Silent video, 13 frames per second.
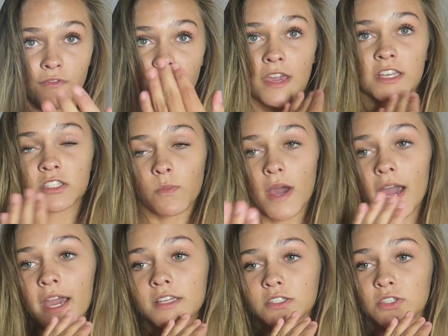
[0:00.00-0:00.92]

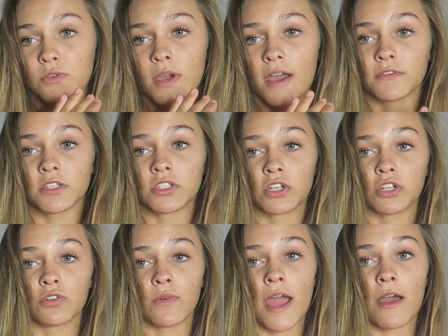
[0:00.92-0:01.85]
face-wise, you have to
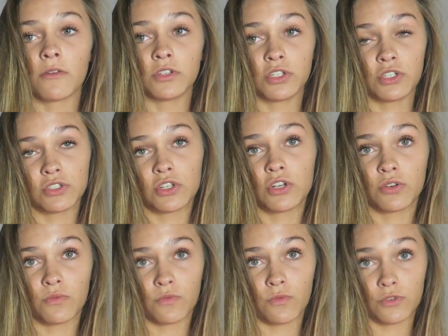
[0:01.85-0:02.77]
turn around your turn
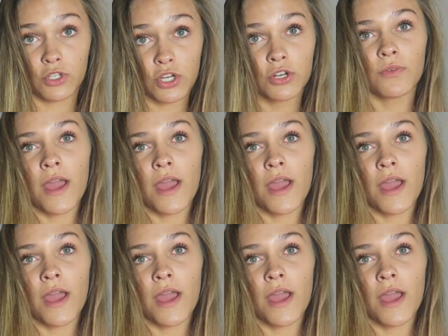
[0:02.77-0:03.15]
turn